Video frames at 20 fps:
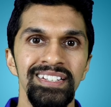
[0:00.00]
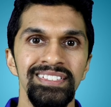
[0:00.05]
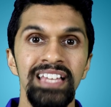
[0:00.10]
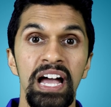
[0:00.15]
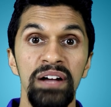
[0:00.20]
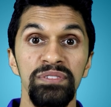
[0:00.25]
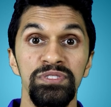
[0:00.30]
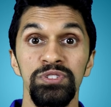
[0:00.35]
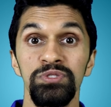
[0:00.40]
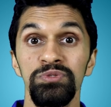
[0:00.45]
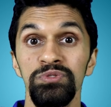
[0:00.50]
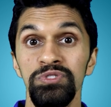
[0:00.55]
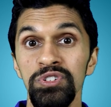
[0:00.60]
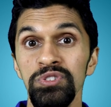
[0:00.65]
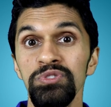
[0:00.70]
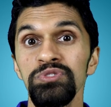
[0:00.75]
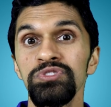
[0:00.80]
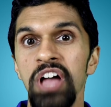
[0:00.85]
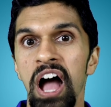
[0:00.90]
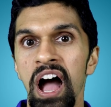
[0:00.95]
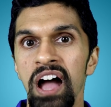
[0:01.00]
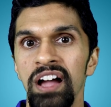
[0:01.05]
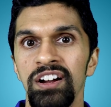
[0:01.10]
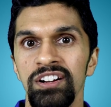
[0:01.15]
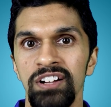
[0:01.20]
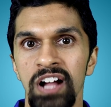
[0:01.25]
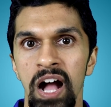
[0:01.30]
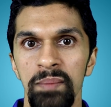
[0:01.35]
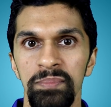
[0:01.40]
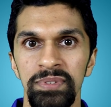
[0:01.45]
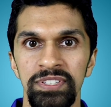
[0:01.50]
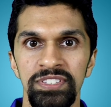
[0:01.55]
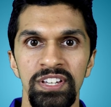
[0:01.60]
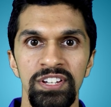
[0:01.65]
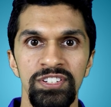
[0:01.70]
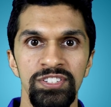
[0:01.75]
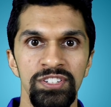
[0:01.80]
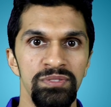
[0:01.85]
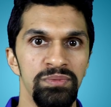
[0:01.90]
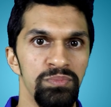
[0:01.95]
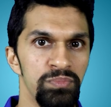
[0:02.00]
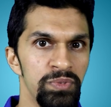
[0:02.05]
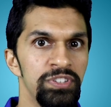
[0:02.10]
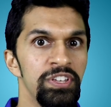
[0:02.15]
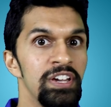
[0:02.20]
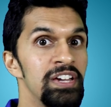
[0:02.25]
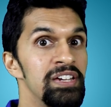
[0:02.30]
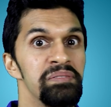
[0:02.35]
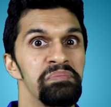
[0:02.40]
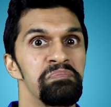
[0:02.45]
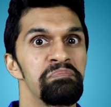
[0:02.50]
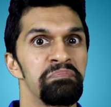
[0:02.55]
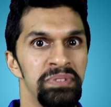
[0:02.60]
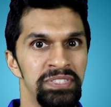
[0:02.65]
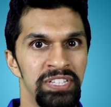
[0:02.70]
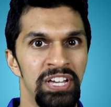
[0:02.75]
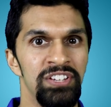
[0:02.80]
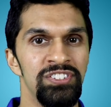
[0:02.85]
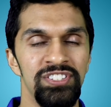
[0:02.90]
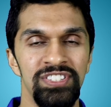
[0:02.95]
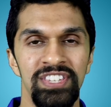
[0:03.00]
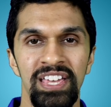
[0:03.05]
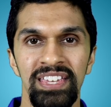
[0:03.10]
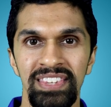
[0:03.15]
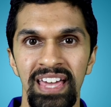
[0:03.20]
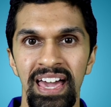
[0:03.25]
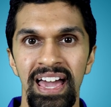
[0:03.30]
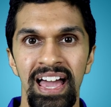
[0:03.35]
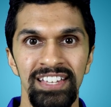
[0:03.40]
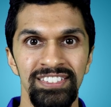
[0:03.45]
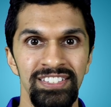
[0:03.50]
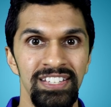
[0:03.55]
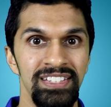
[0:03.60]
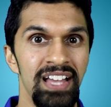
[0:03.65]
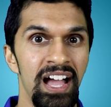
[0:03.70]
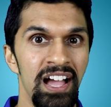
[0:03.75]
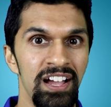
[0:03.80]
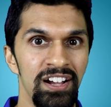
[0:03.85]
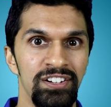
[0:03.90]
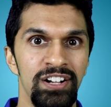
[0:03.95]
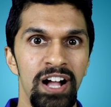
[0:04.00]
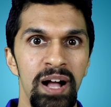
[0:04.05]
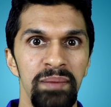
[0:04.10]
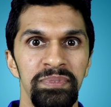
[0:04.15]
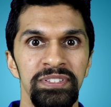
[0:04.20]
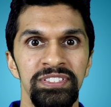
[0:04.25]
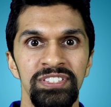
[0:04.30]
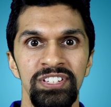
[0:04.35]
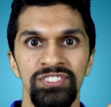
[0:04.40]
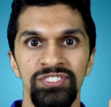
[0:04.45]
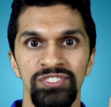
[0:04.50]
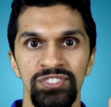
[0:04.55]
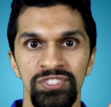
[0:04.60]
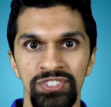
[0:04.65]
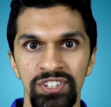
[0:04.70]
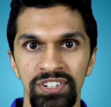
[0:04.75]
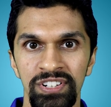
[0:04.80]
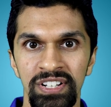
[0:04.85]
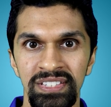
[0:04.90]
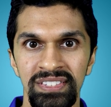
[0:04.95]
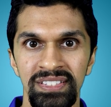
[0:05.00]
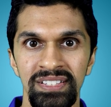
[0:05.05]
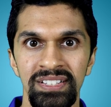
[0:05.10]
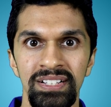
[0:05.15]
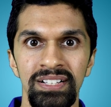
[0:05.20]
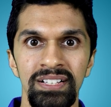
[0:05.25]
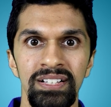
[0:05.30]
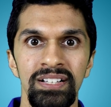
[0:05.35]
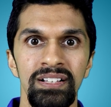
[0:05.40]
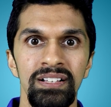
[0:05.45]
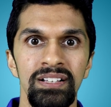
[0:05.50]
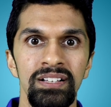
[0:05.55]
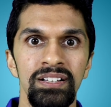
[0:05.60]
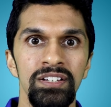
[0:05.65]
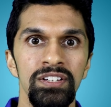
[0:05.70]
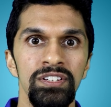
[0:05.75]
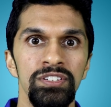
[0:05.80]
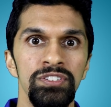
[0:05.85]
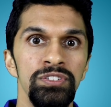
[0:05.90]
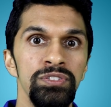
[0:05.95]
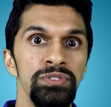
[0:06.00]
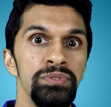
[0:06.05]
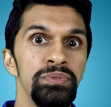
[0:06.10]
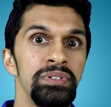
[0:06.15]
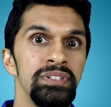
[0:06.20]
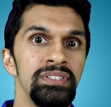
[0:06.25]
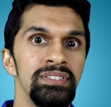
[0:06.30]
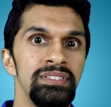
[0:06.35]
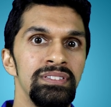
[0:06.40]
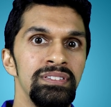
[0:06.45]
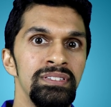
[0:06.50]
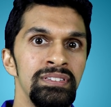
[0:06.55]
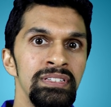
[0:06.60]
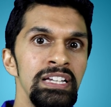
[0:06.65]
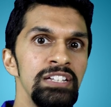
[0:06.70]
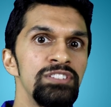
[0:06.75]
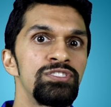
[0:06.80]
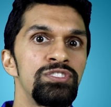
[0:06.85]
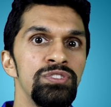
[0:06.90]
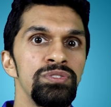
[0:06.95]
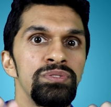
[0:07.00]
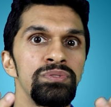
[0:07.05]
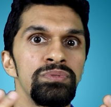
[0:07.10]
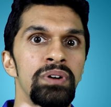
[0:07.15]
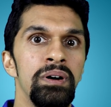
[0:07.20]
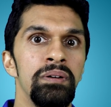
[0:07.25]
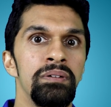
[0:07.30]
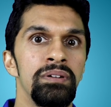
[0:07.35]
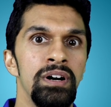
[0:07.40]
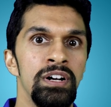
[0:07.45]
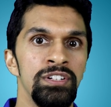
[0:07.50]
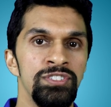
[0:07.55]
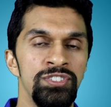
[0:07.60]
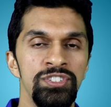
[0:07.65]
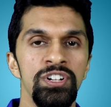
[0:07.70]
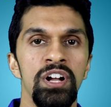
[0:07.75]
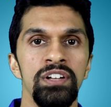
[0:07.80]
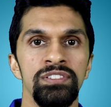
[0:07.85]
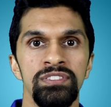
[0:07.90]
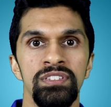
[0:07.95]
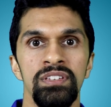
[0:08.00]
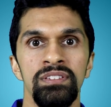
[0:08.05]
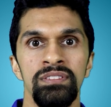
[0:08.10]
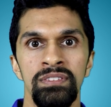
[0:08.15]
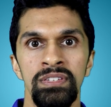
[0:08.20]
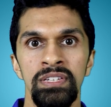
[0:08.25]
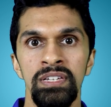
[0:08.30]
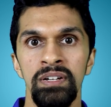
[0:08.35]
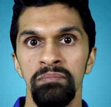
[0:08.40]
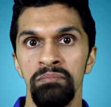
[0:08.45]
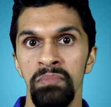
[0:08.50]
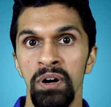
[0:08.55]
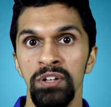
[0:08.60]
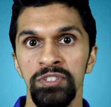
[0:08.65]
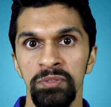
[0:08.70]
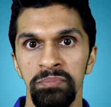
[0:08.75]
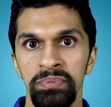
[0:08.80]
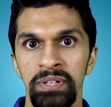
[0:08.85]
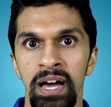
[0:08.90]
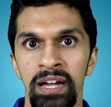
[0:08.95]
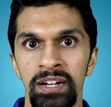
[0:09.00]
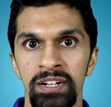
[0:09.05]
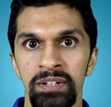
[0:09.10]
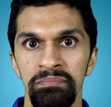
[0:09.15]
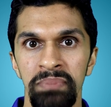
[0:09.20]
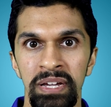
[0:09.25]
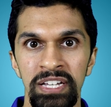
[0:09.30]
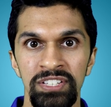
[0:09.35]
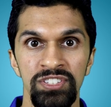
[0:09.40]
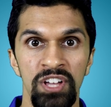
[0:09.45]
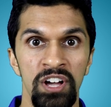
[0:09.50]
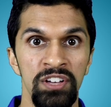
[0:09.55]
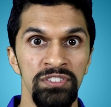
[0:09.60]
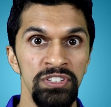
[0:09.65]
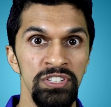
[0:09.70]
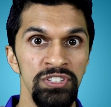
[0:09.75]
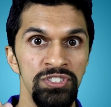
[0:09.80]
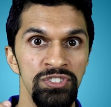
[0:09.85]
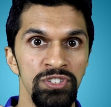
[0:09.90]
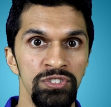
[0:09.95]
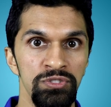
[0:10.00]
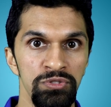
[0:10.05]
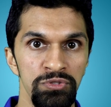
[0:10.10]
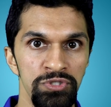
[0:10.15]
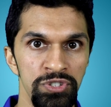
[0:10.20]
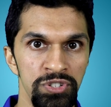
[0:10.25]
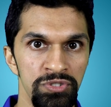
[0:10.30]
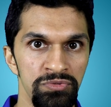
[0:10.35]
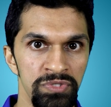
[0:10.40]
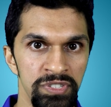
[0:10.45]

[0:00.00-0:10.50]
Now, to use IR compensation with a potentiostat that has an IR compensation circuit, you need to adjust the multiplier based on the solution